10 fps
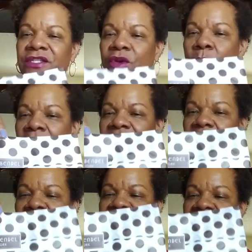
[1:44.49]
So one of
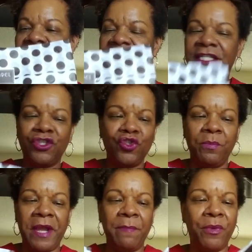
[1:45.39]
them is in this tissue
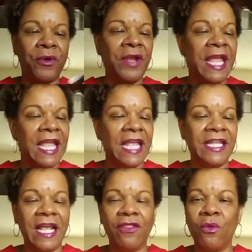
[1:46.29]
paper and
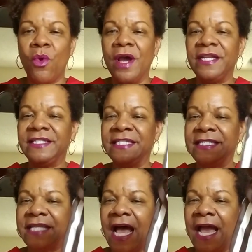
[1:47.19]
the other one is
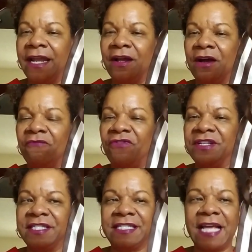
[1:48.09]
inside of
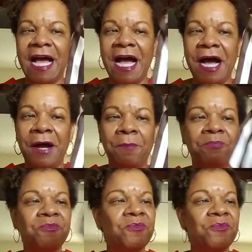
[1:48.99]
this um,